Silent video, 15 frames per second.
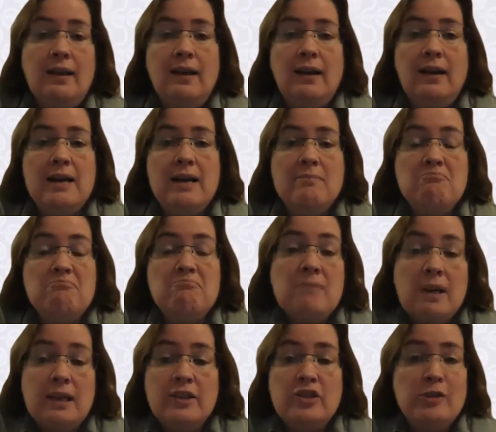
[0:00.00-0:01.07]

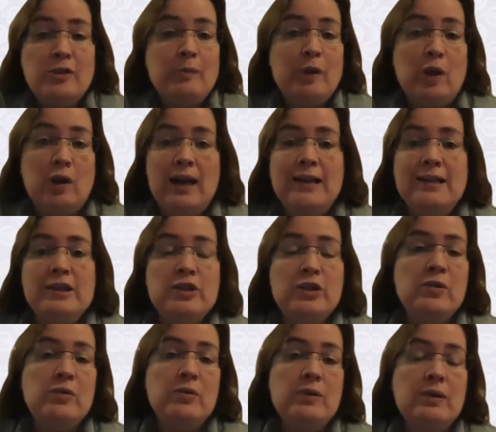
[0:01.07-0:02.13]
It should be online
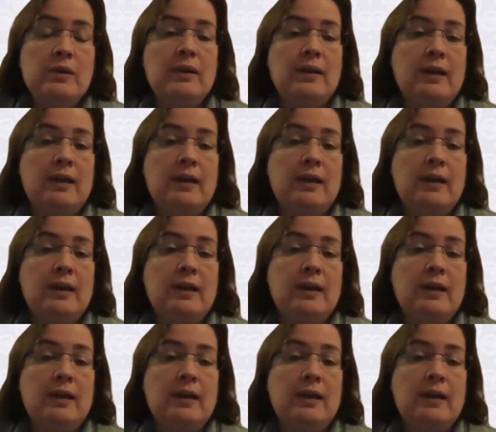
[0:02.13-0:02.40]
soon.